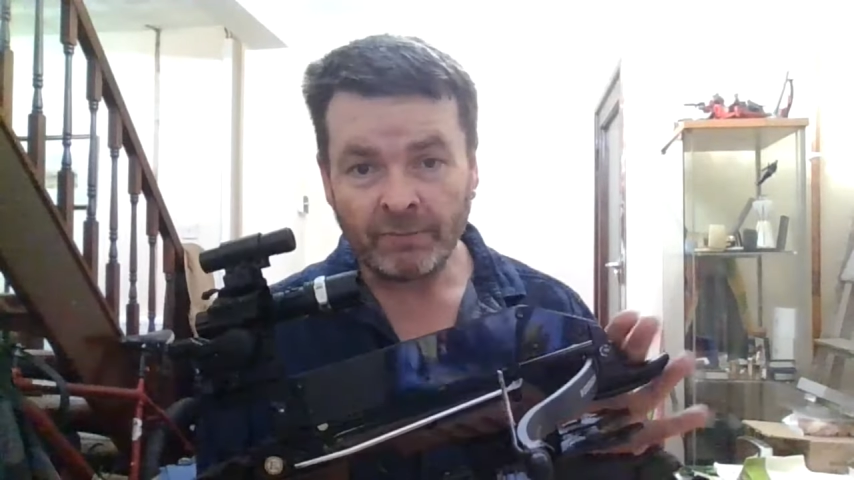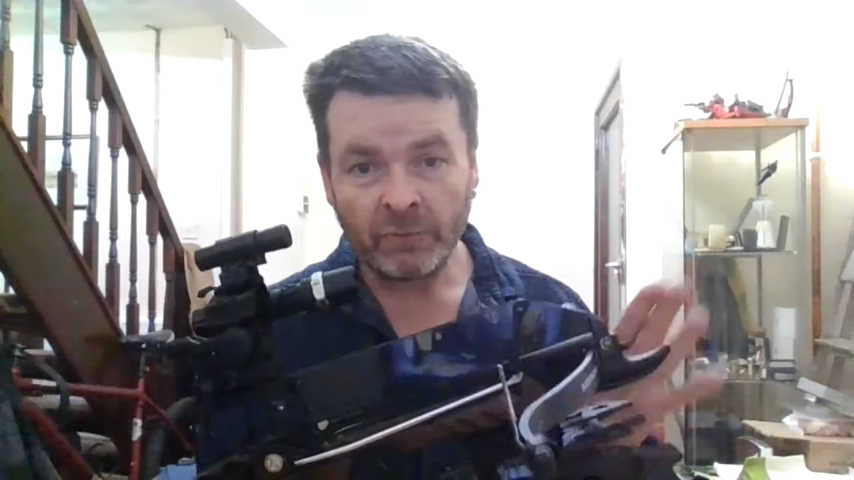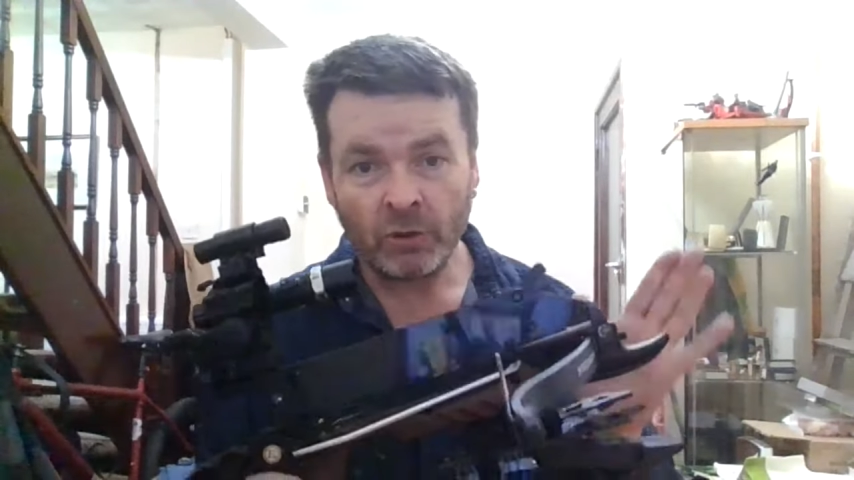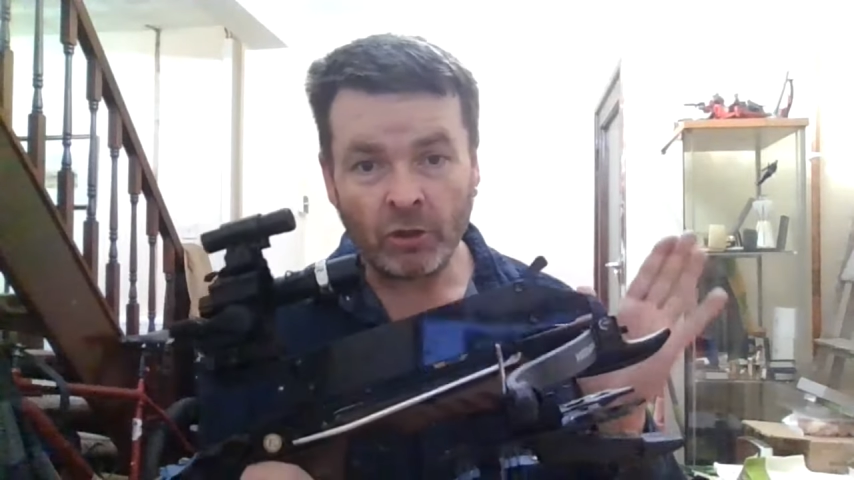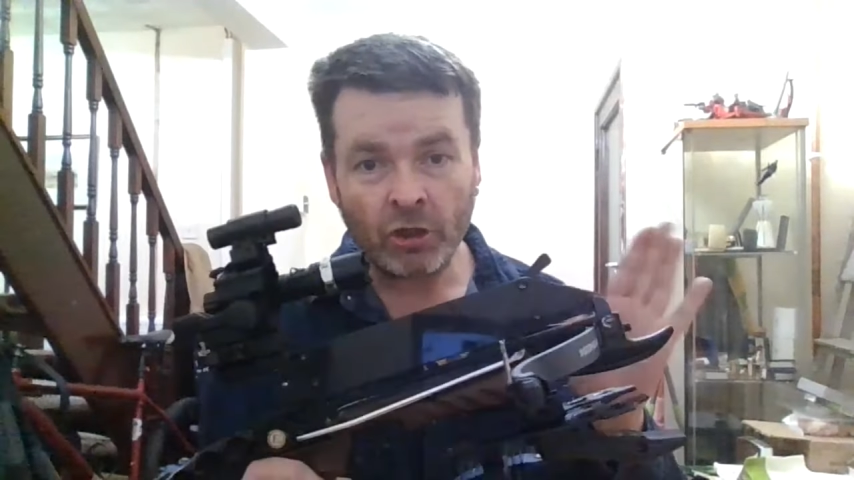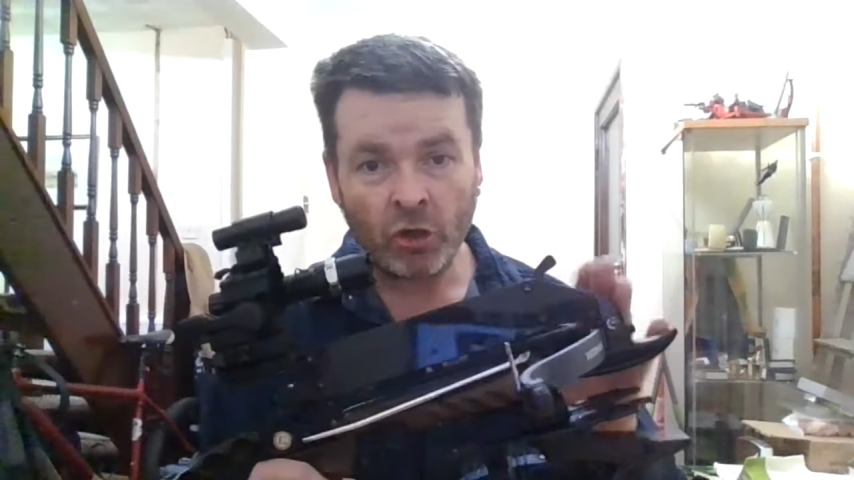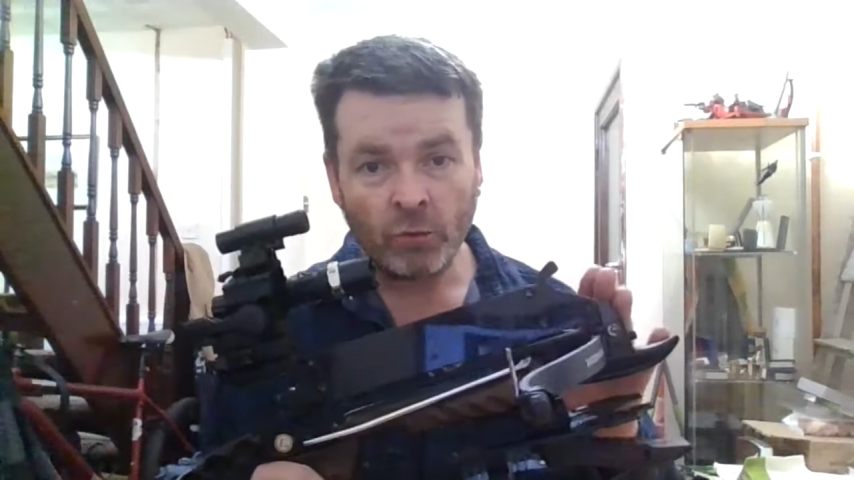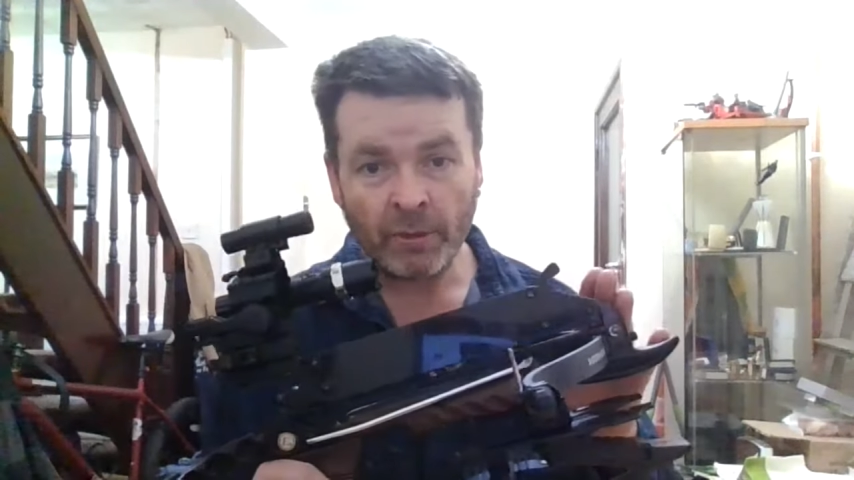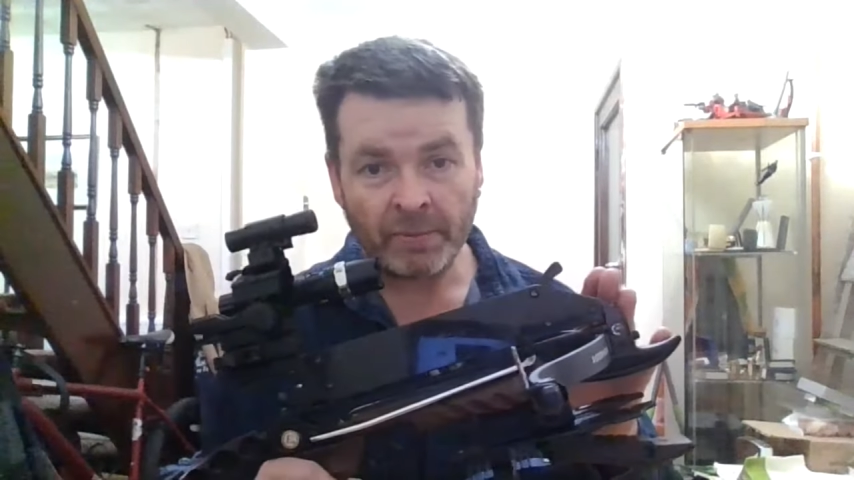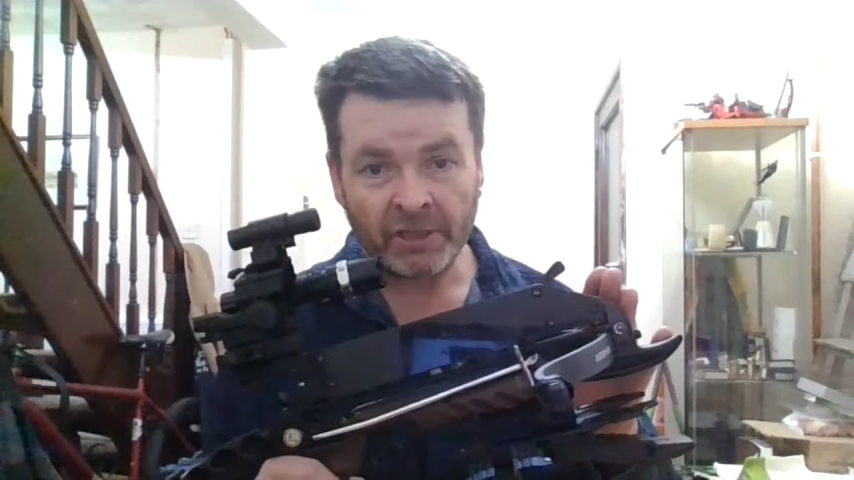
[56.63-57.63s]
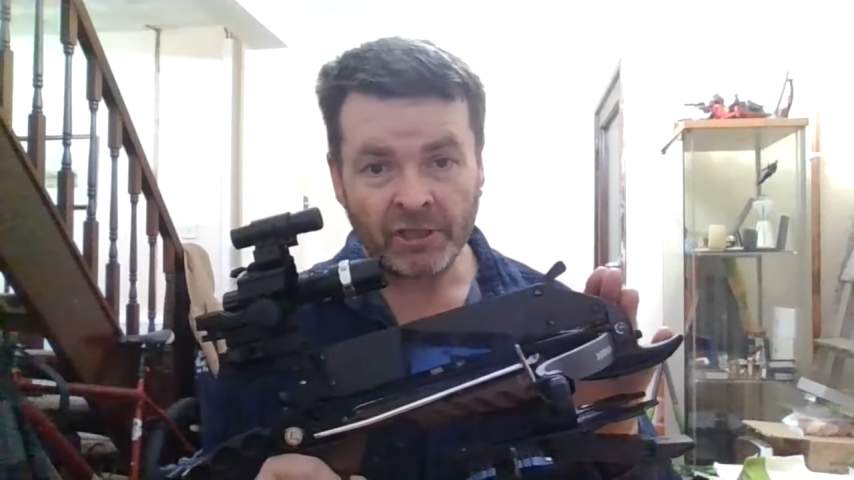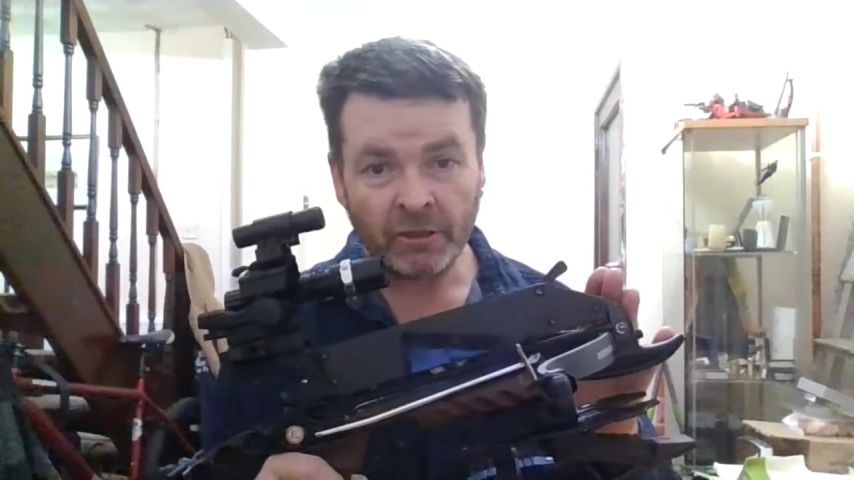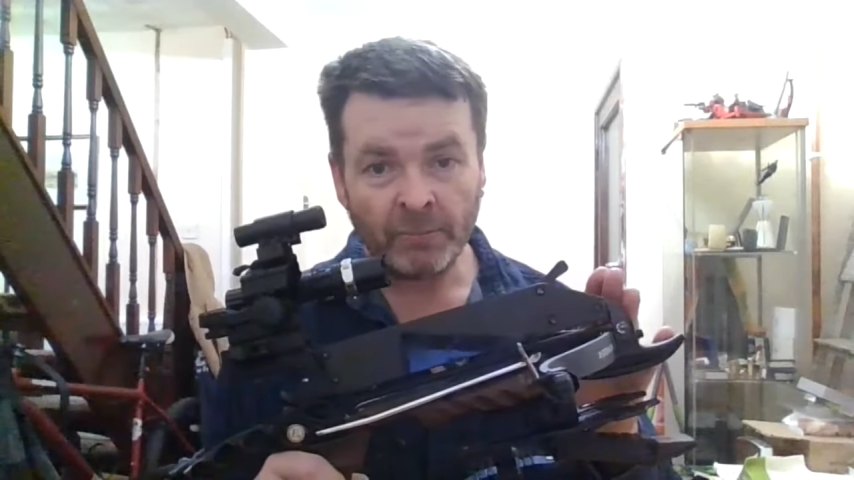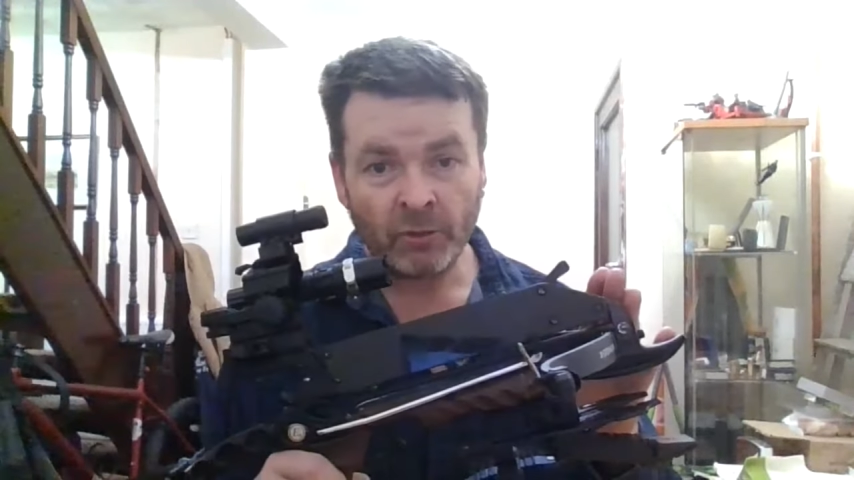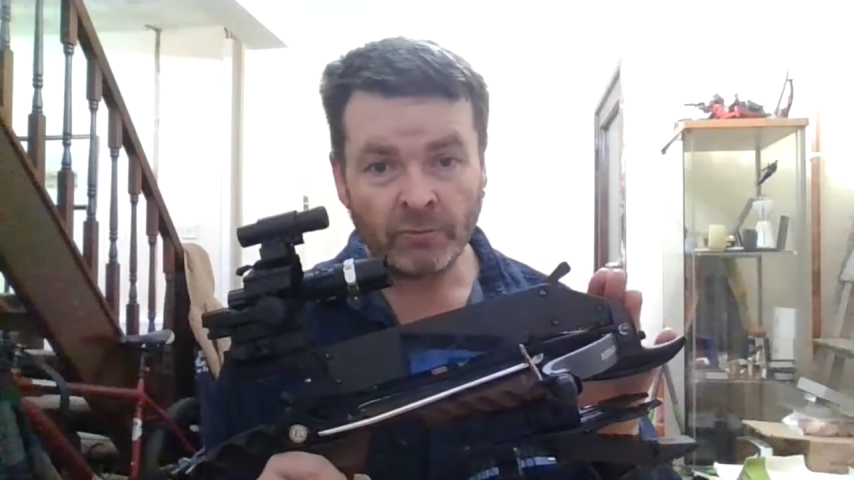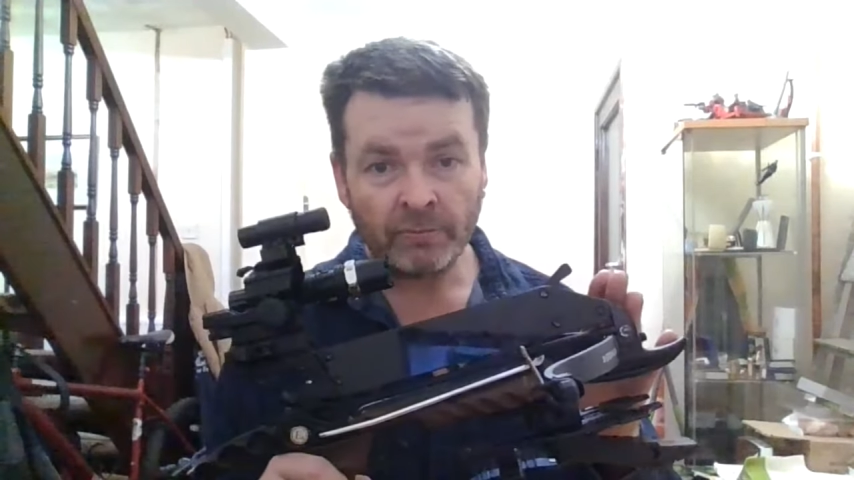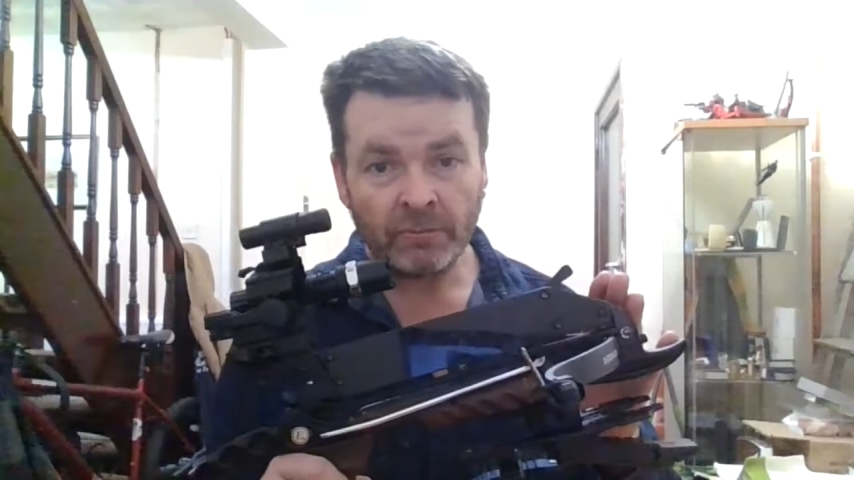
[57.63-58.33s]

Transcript: or a Cobra pistol bow,